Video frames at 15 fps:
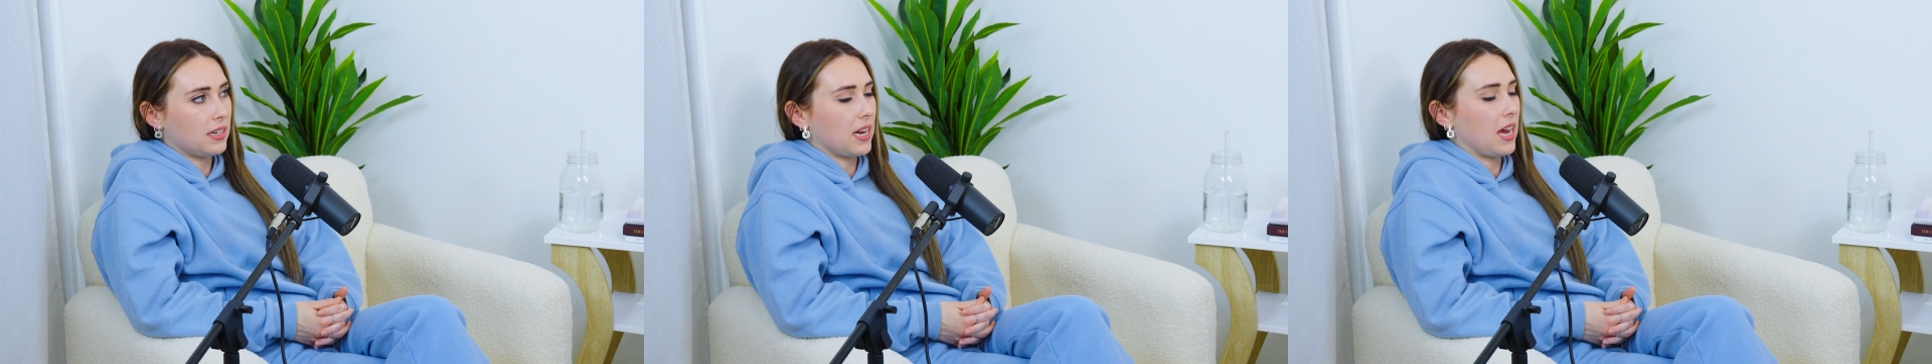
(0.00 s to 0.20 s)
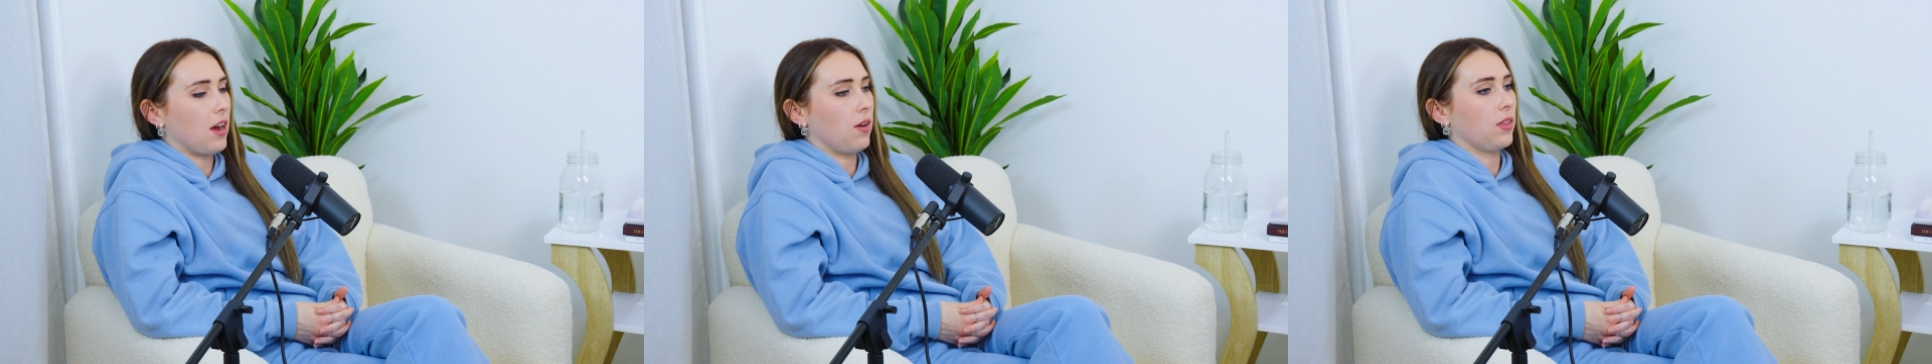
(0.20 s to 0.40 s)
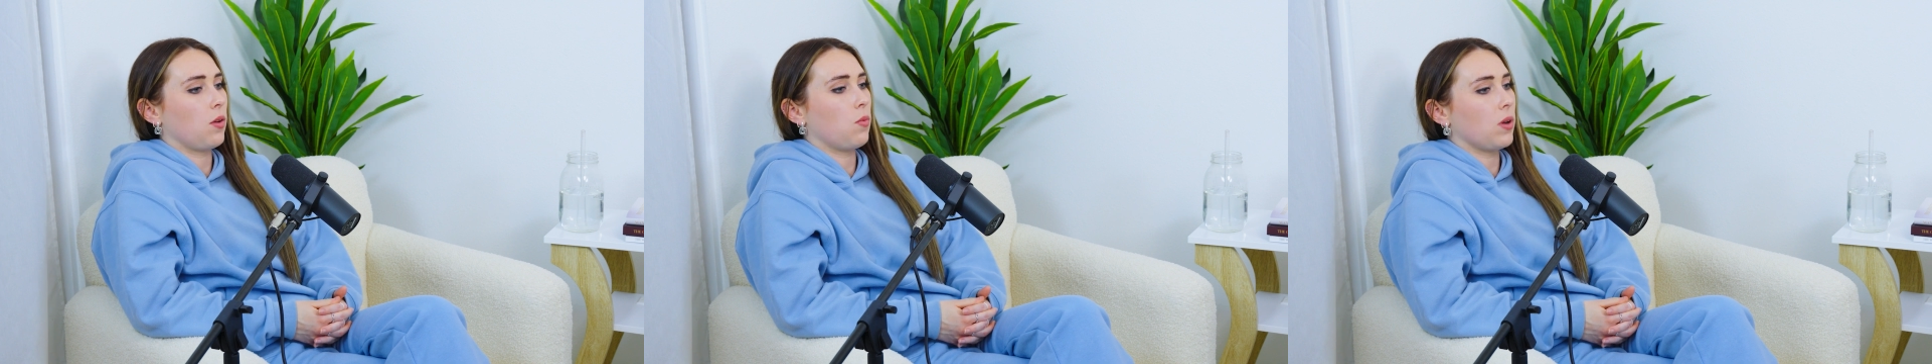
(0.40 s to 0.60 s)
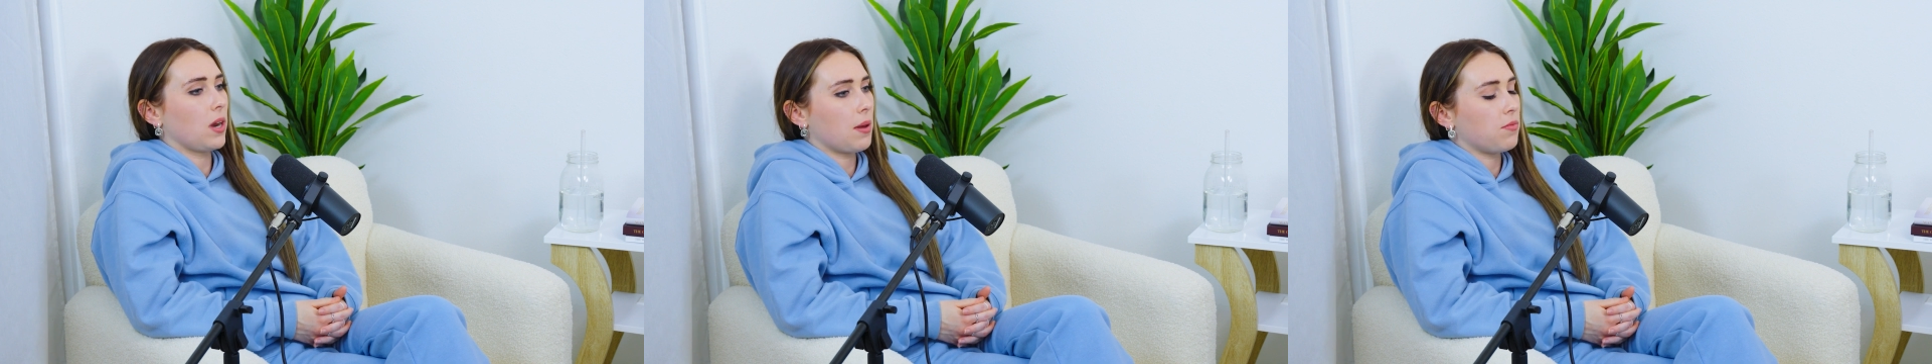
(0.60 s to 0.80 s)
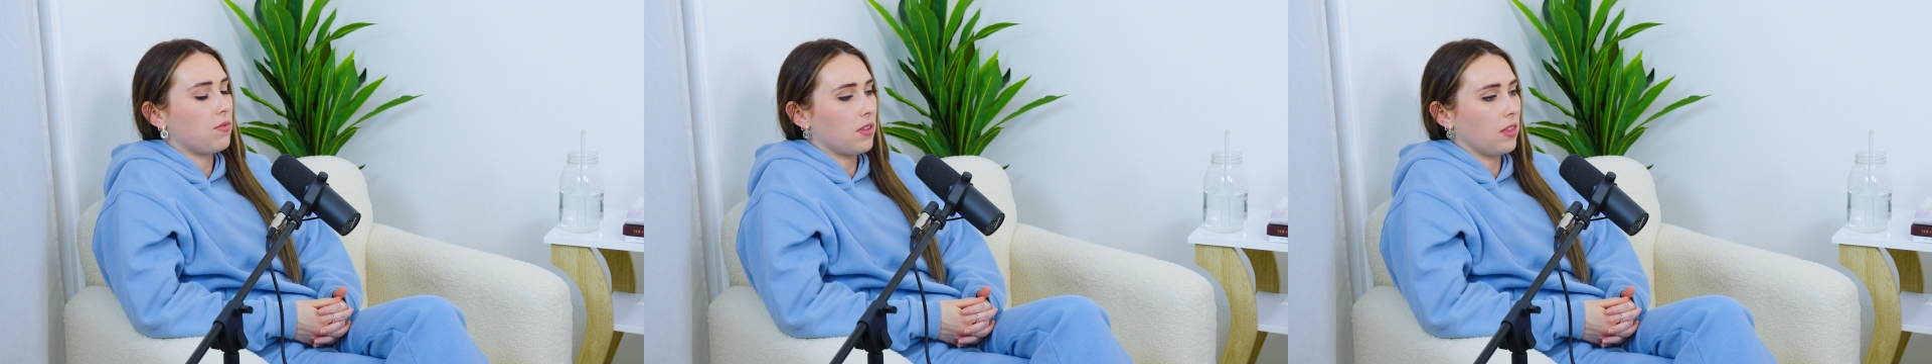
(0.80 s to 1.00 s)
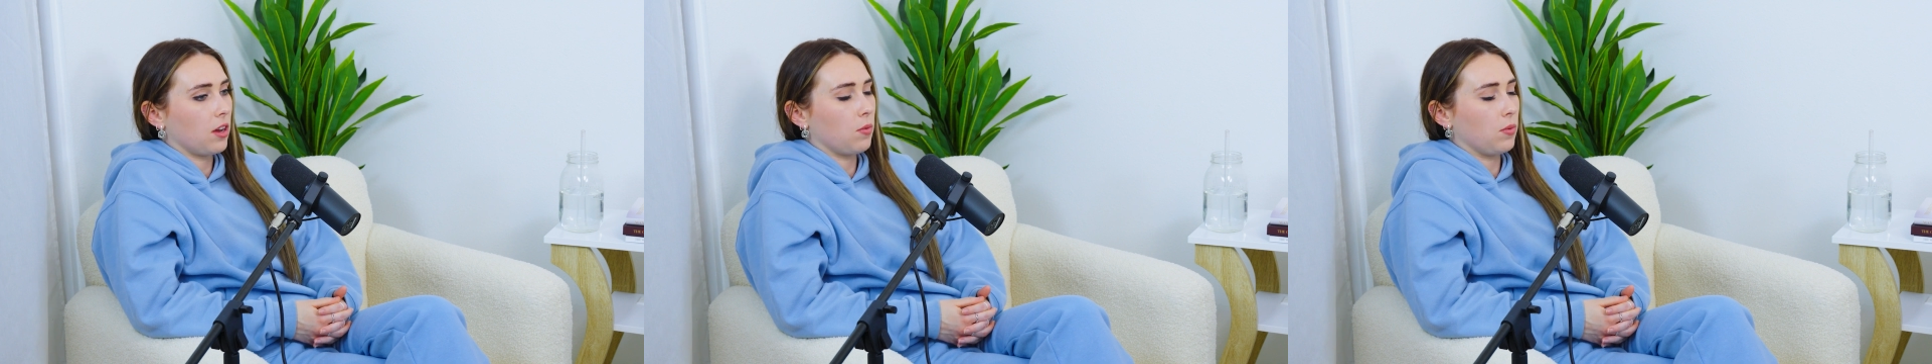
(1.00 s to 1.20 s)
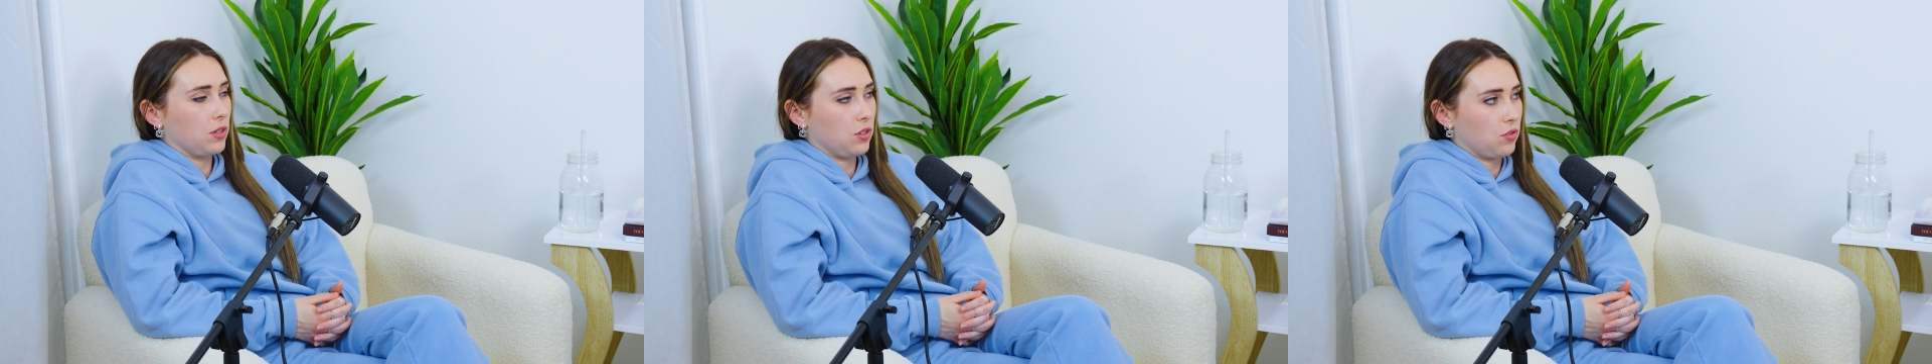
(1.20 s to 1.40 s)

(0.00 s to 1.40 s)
down like what I'm feeling or what's